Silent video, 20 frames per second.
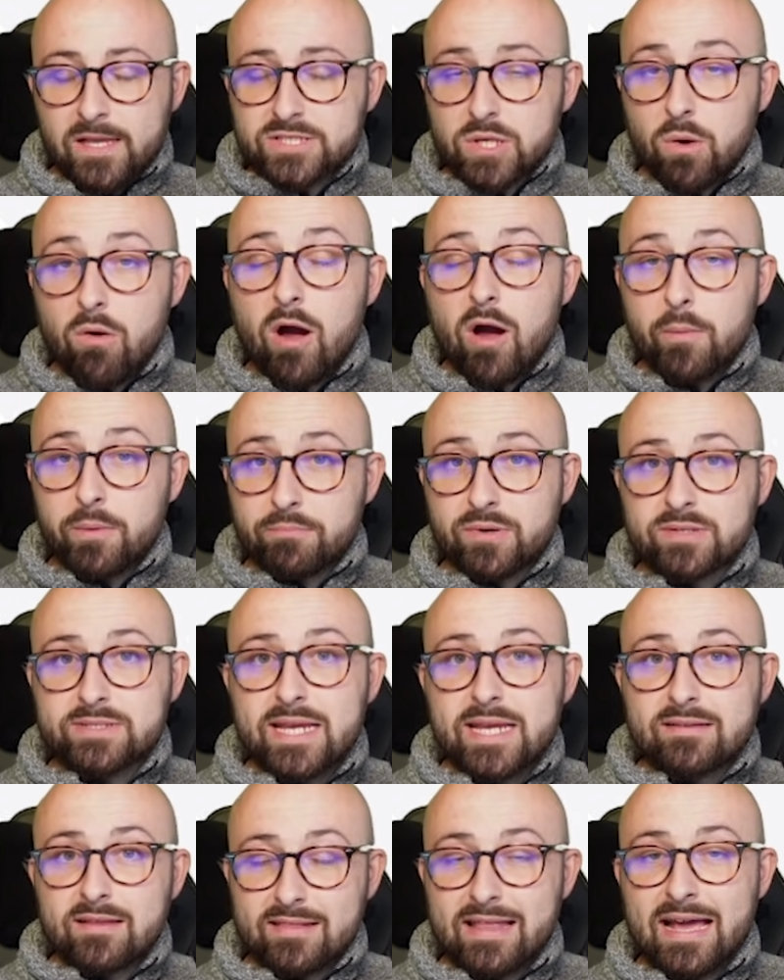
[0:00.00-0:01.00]
So I would
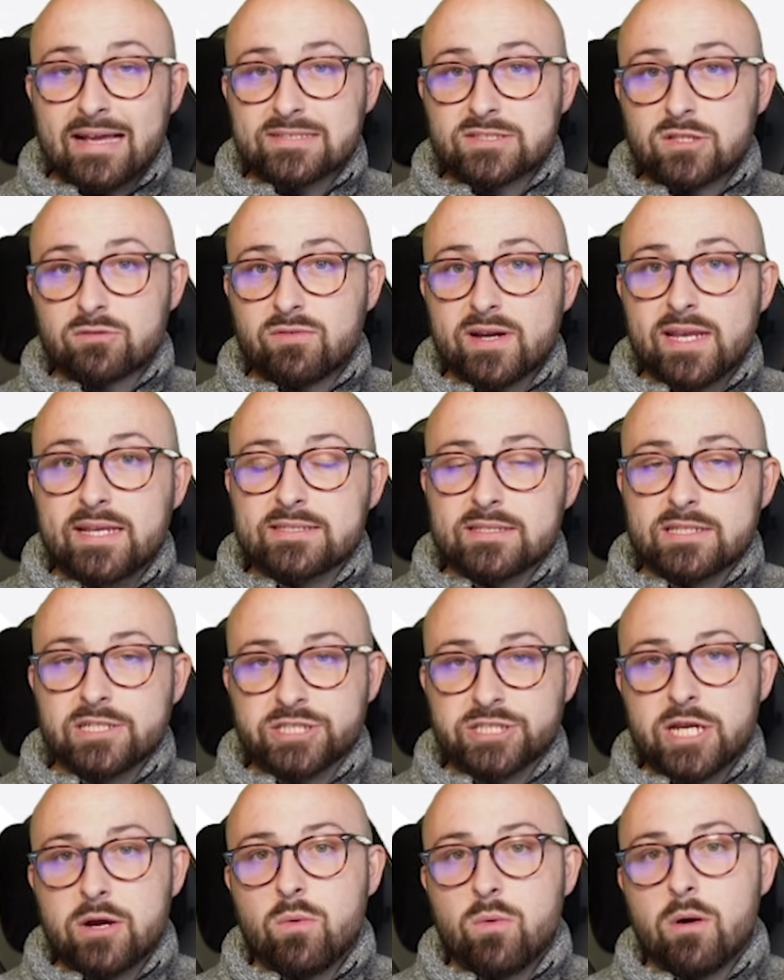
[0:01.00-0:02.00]
predict that that's the reason
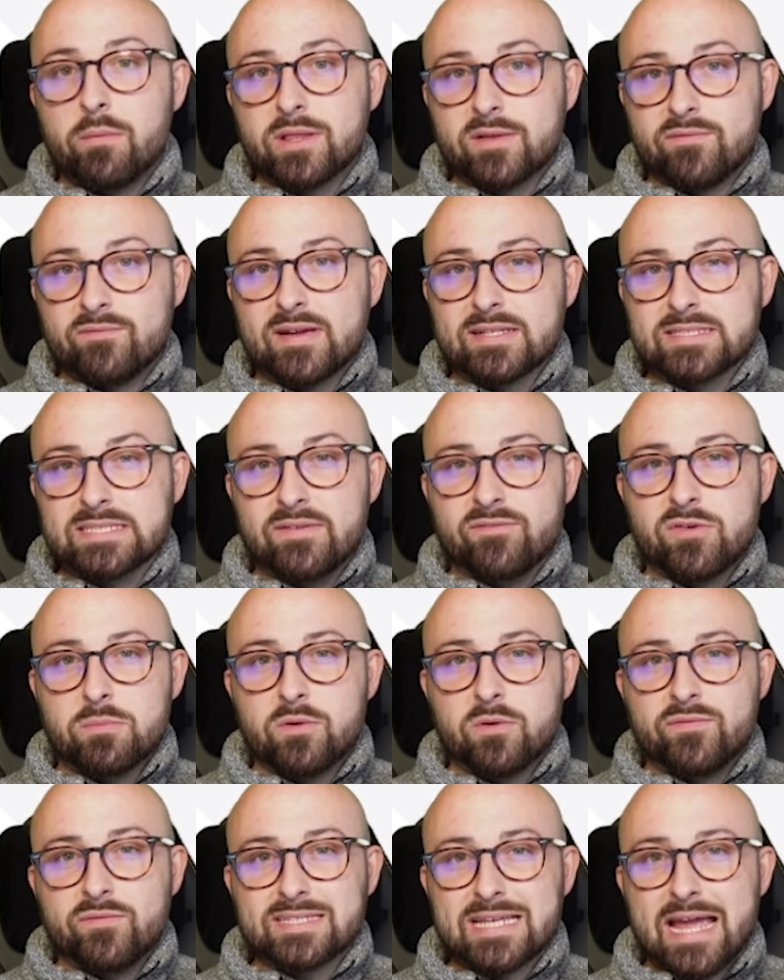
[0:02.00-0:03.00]
that Chilwell in the Fantasy
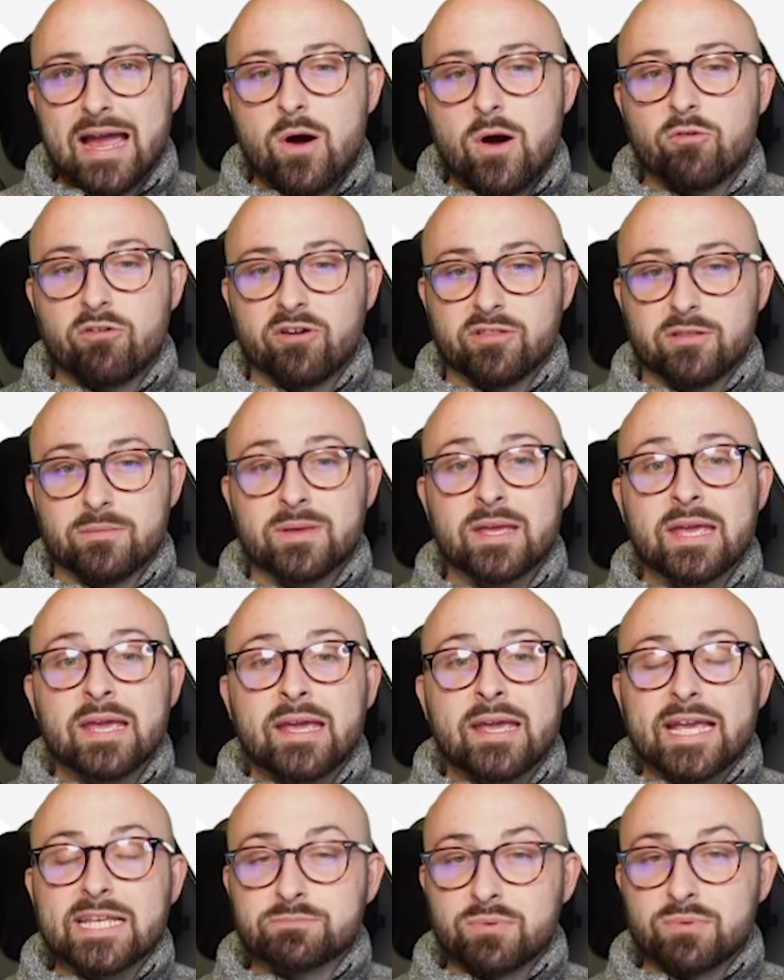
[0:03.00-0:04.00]
Football Fix algorithm
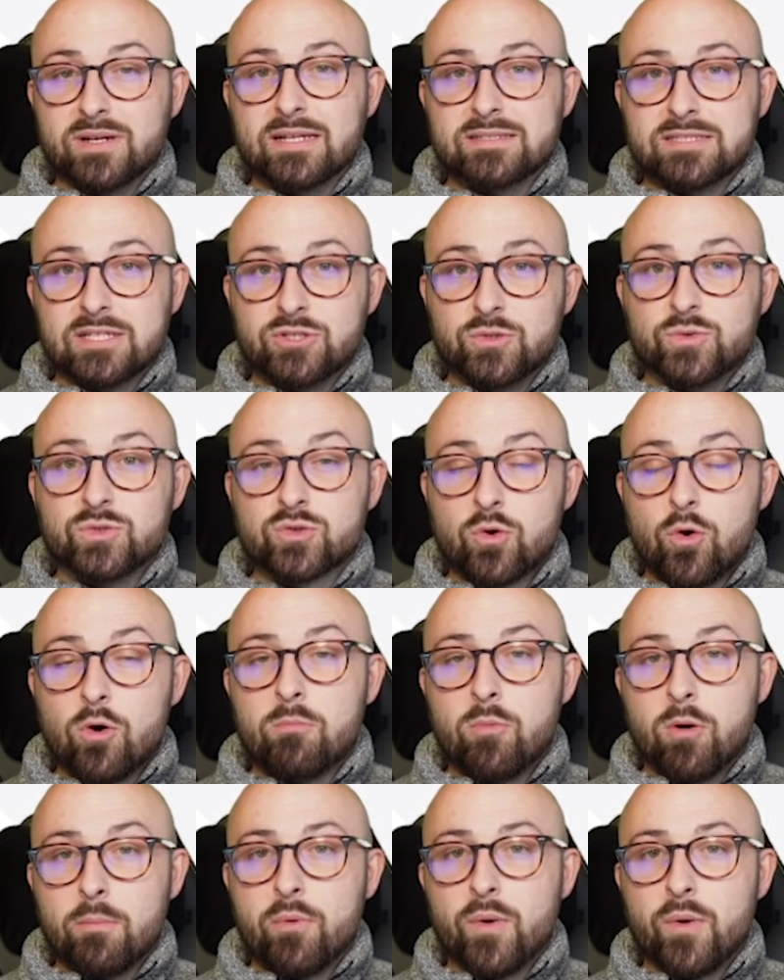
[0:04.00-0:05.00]
is predicted to
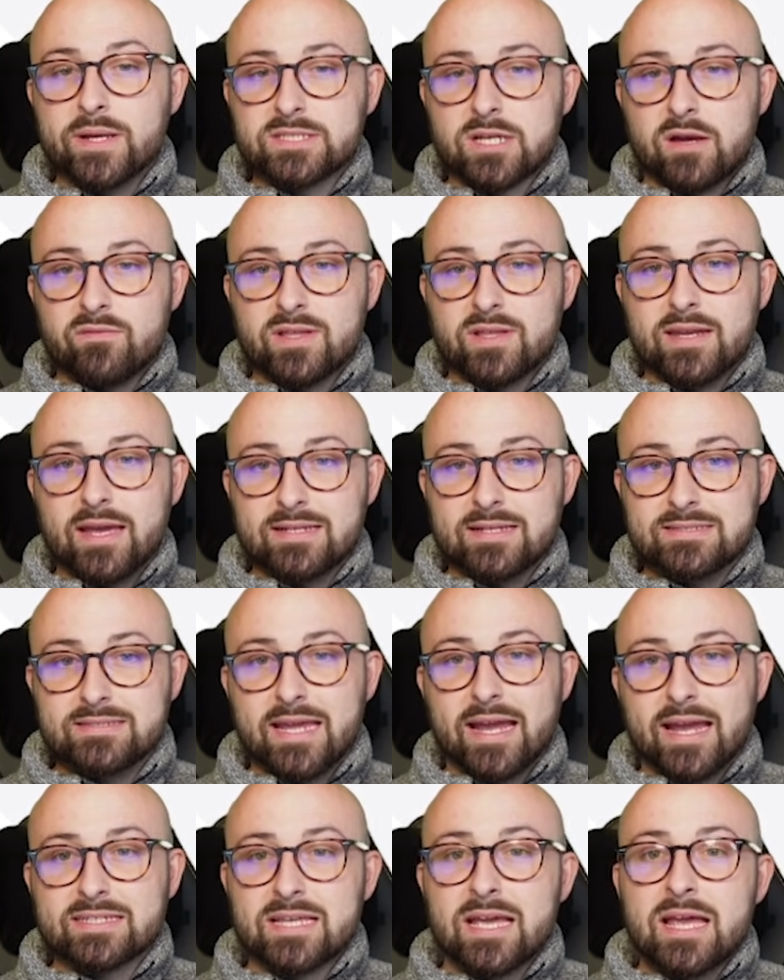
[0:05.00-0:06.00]
score more points over the next
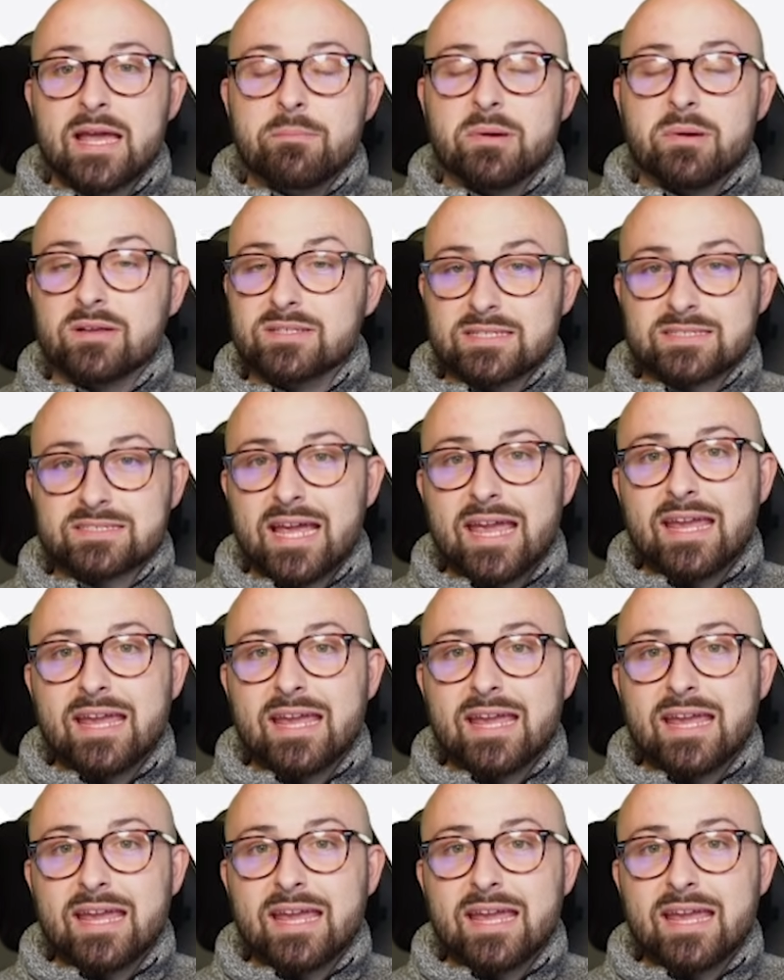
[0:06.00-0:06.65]
6, because it's